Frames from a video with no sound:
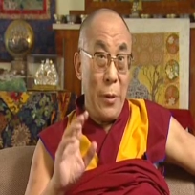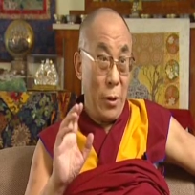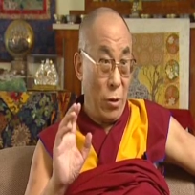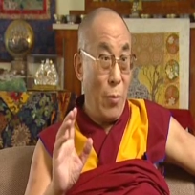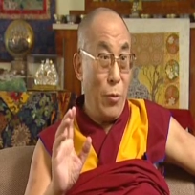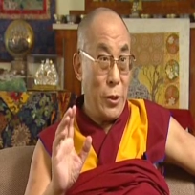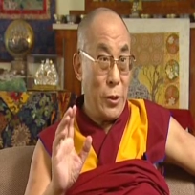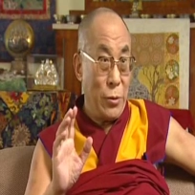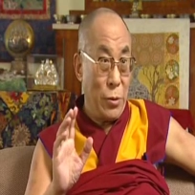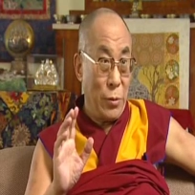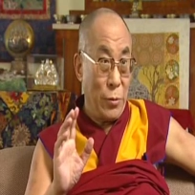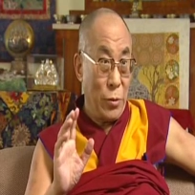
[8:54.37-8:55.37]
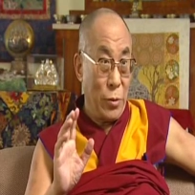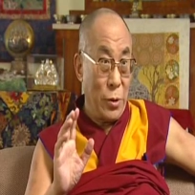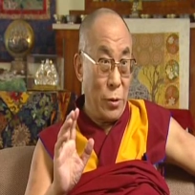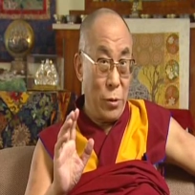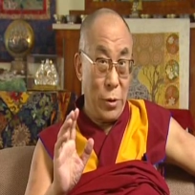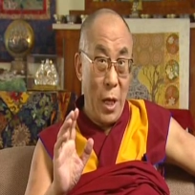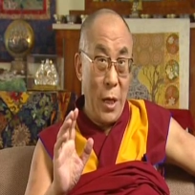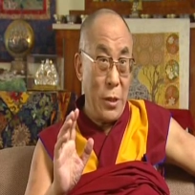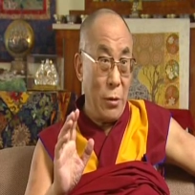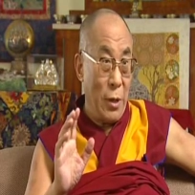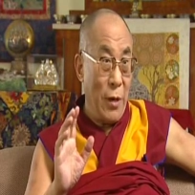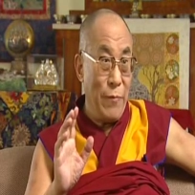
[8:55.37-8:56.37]
the communist sort of
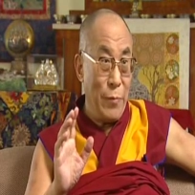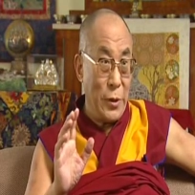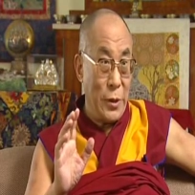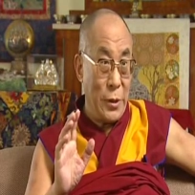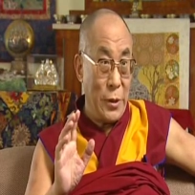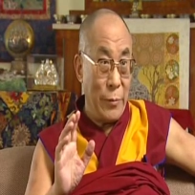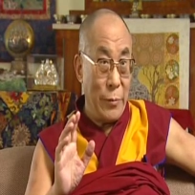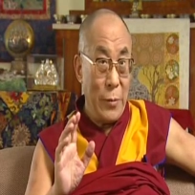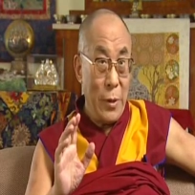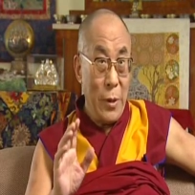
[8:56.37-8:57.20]
society or government system,